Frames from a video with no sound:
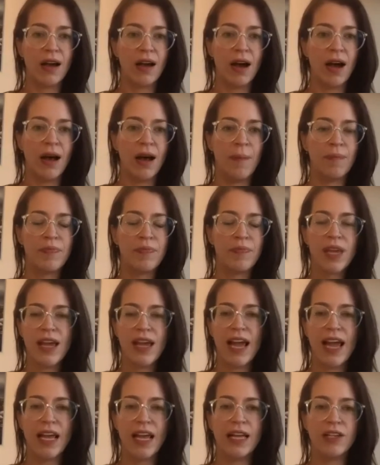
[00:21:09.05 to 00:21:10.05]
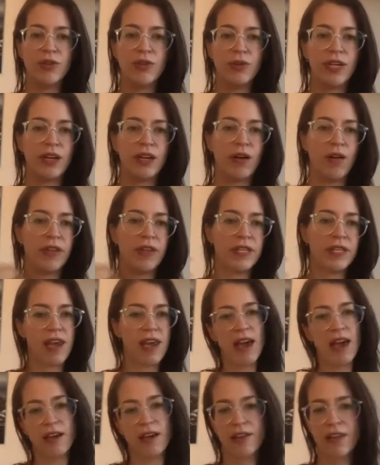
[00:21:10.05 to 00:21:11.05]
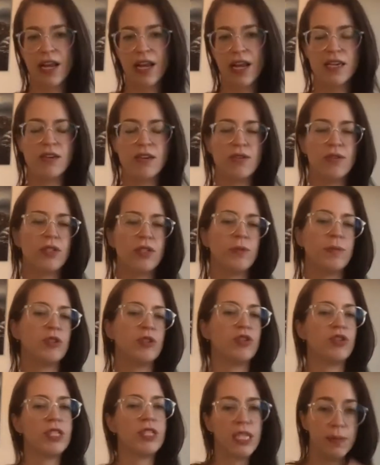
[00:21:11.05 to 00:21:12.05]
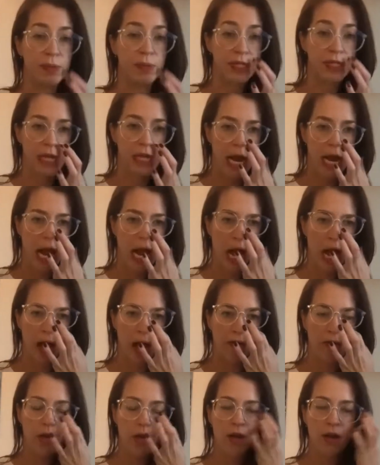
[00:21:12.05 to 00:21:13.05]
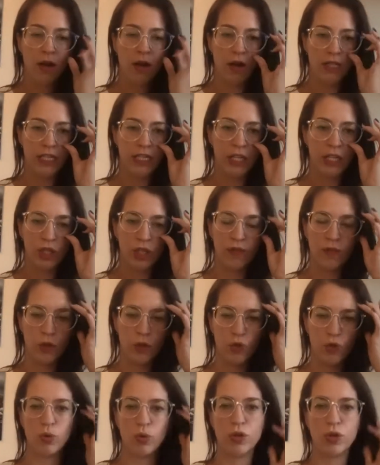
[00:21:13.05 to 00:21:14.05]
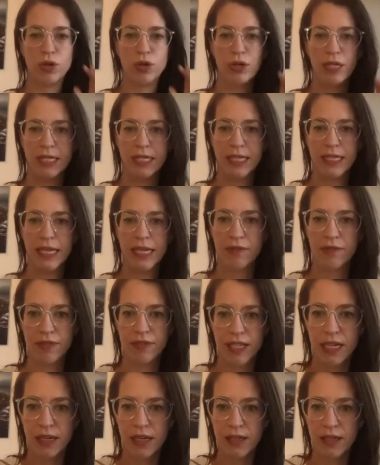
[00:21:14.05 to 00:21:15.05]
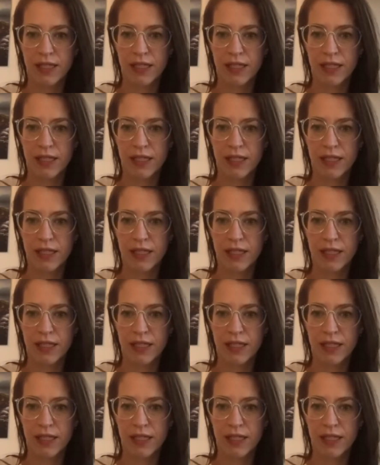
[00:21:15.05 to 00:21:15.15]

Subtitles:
And you'll get all the tech that I use, a bunch of tips that I have on teaching virtual yoga safely.